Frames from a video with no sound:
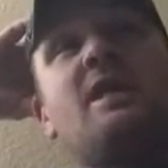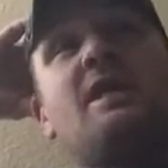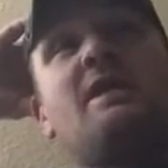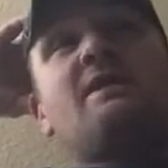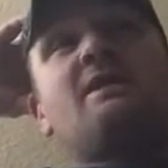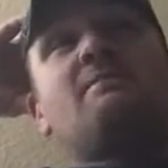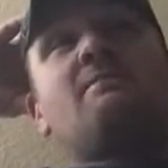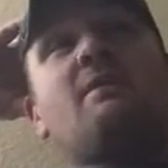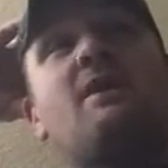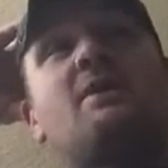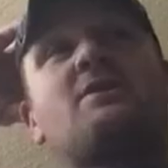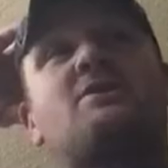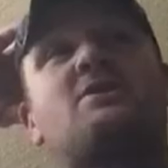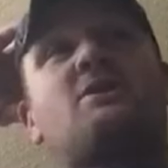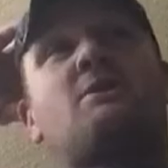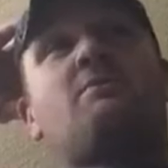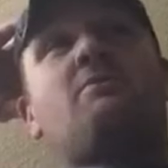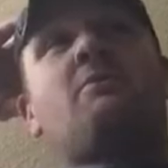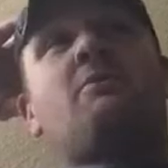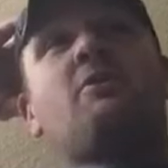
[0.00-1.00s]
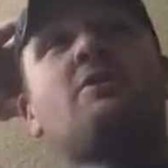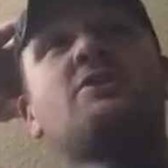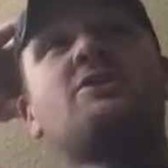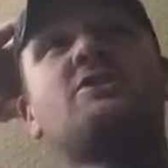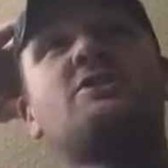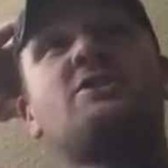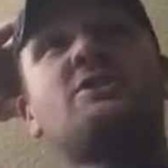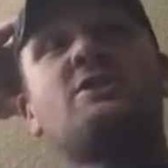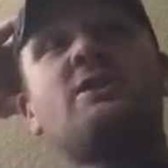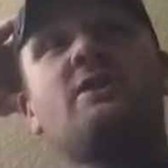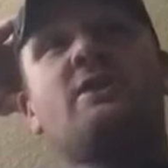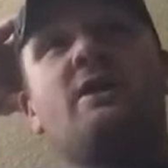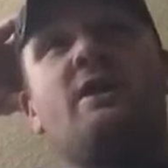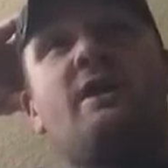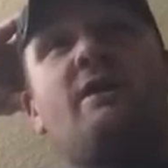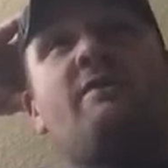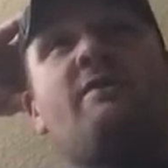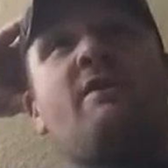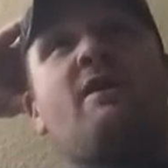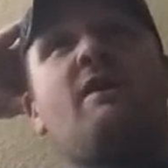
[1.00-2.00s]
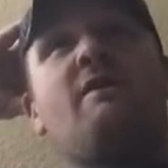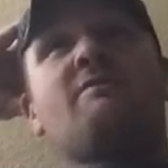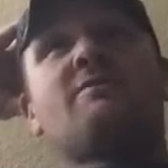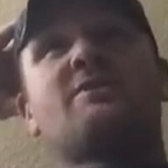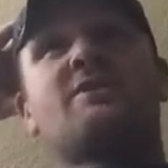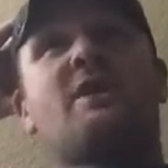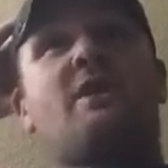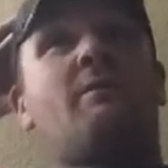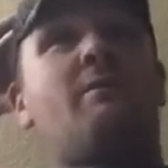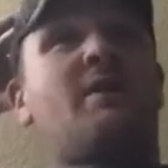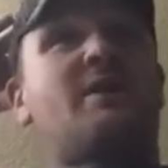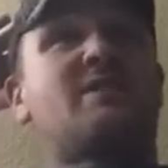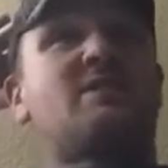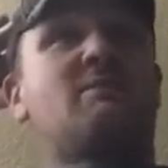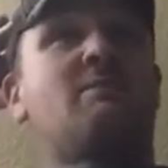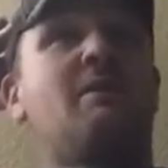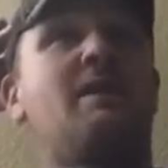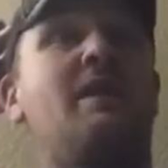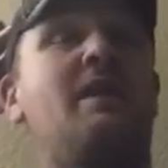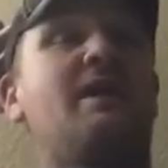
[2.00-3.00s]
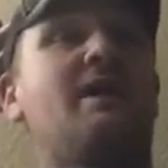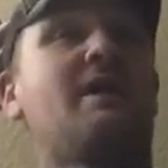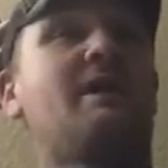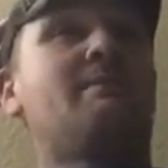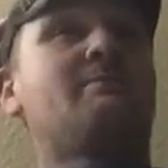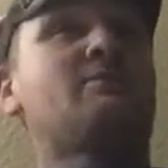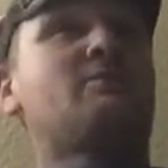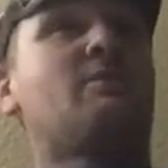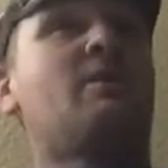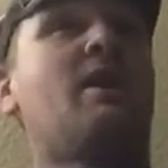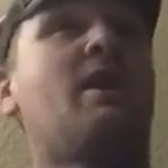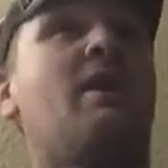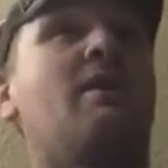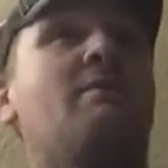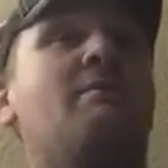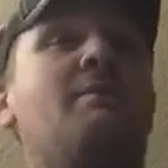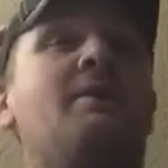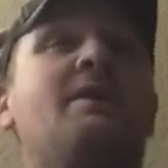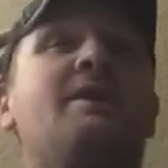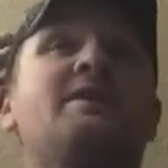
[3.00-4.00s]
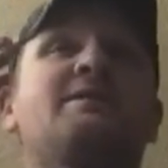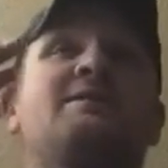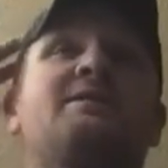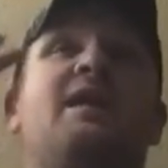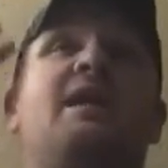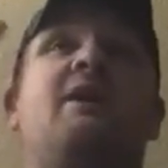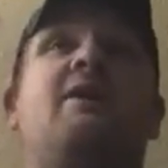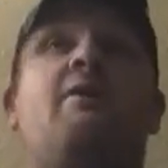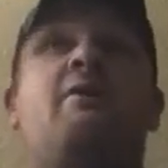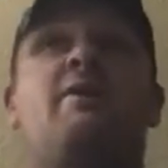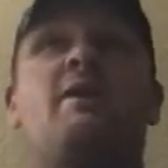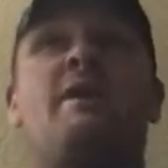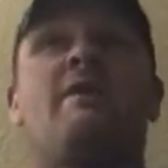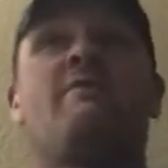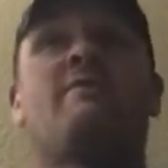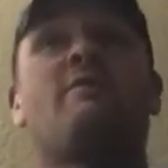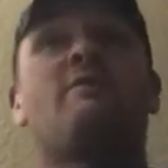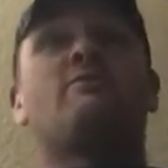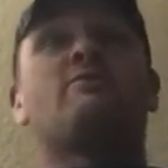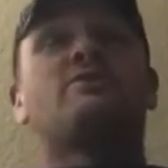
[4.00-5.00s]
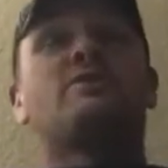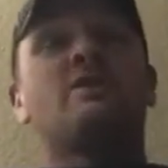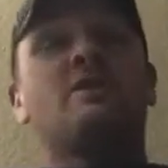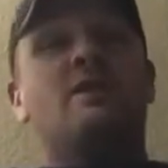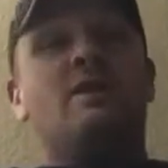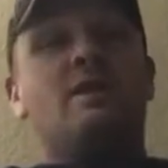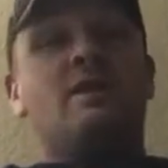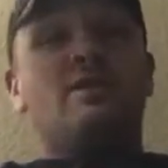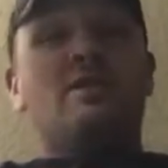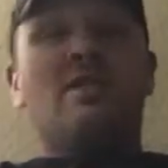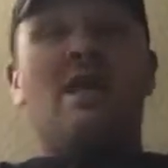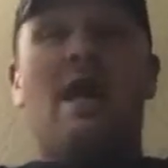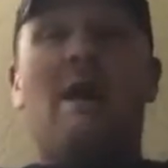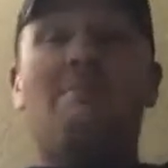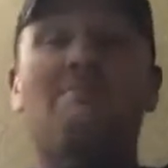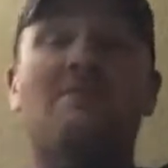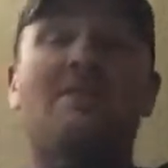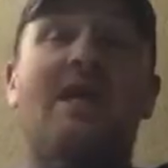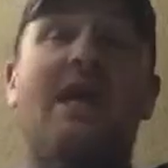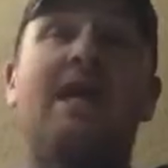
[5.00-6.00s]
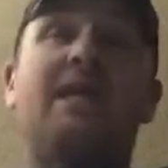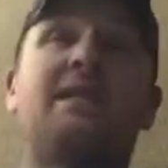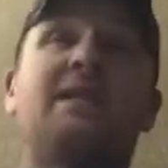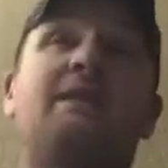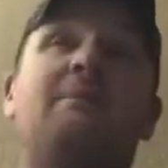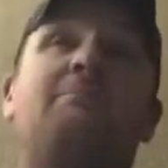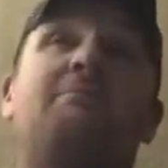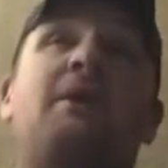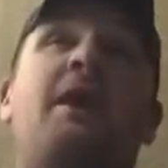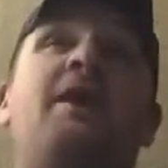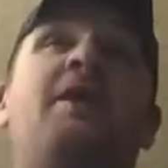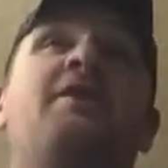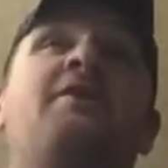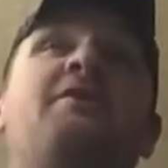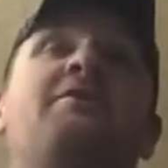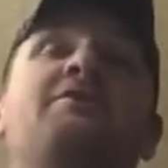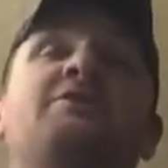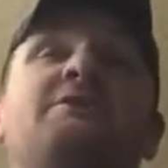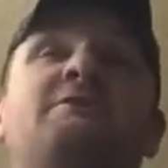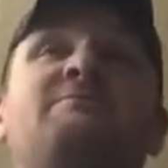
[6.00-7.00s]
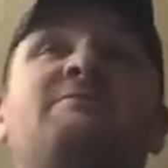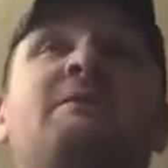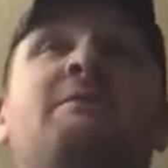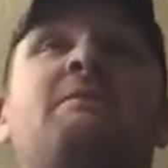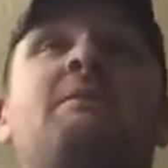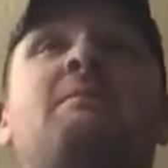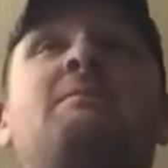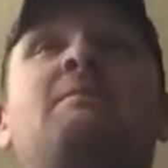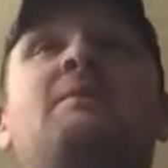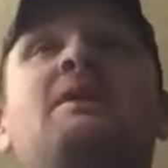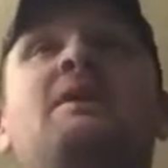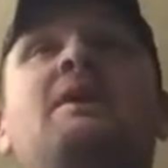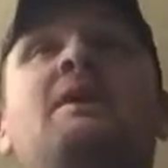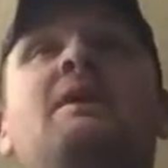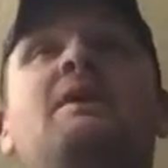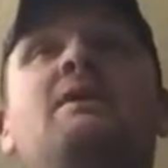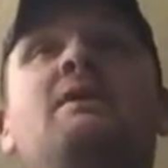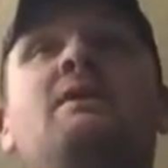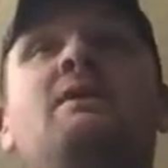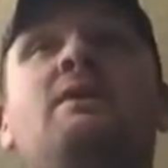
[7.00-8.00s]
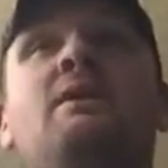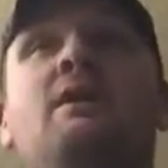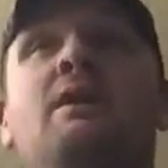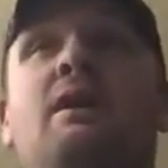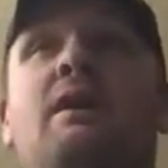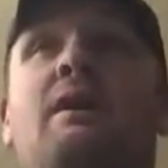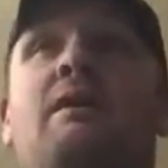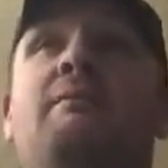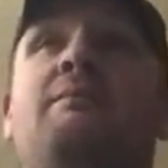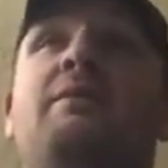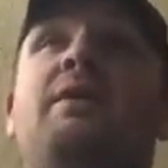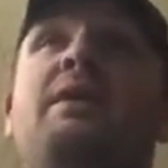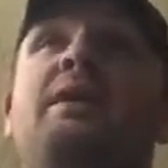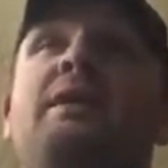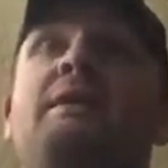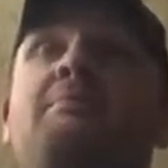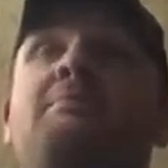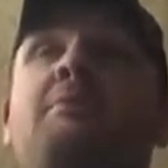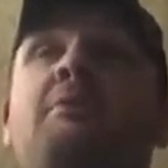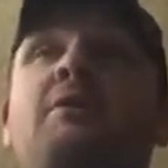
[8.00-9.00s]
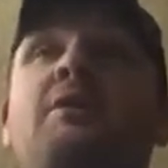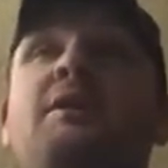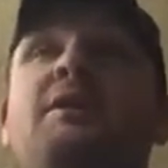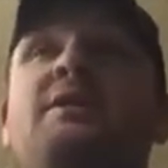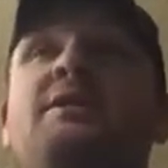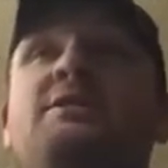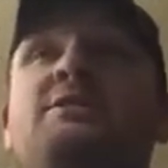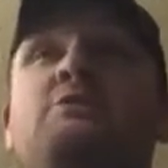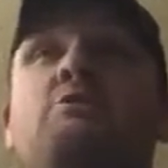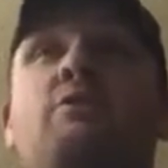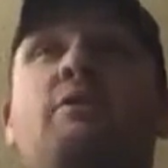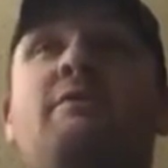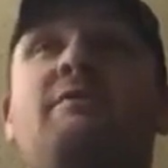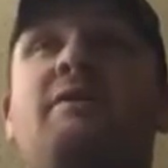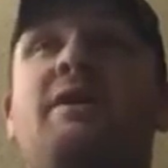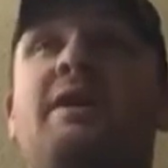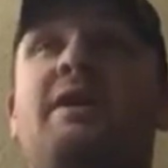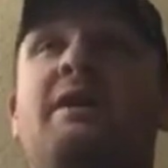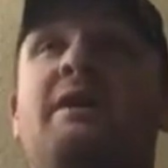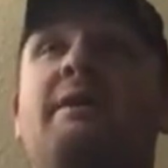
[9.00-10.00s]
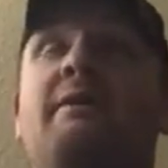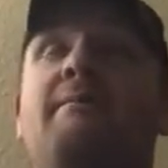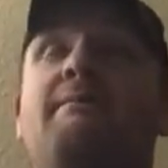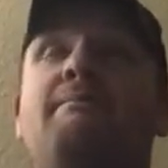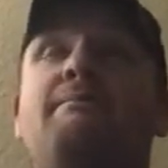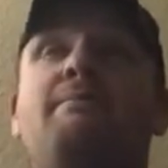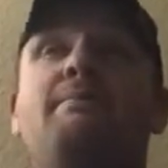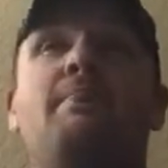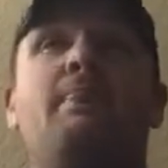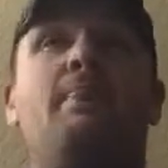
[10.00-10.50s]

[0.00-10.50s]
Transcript: getting the monster push and then all of a sudden WrestleMania comes around because they aren't in those top 10 competitors of WWE, um, they get put into sort of like a,